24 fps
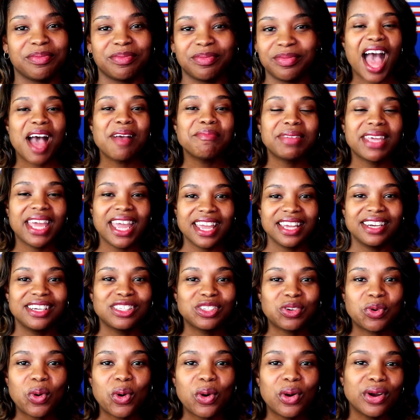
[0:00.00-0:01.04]
I'm
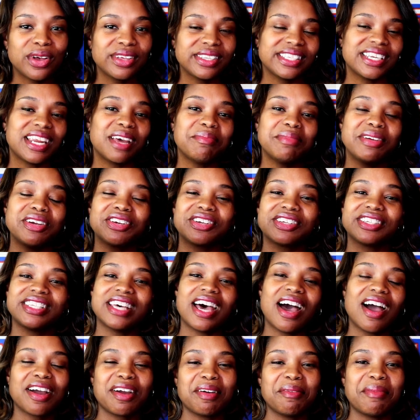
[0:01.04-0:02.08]
Candice Quarles, and I'm here to
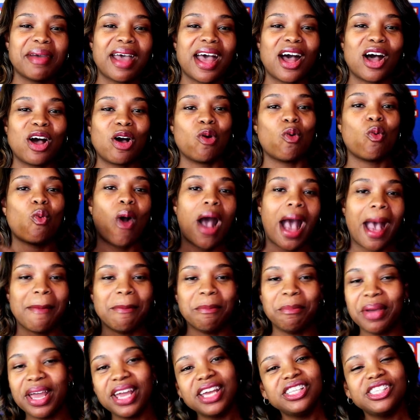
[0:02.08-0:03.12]
talk about why
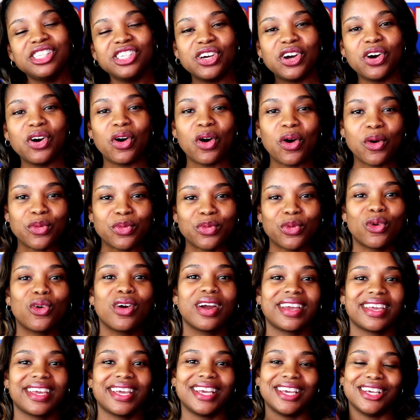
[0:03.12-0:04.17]
Beto
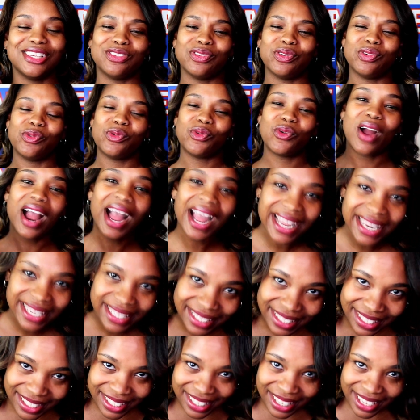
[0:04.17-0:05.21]
O'Rourke is
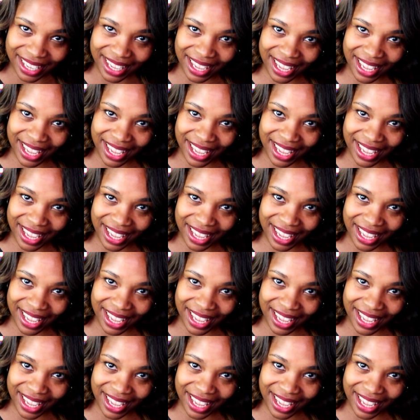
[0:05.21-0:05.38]
right.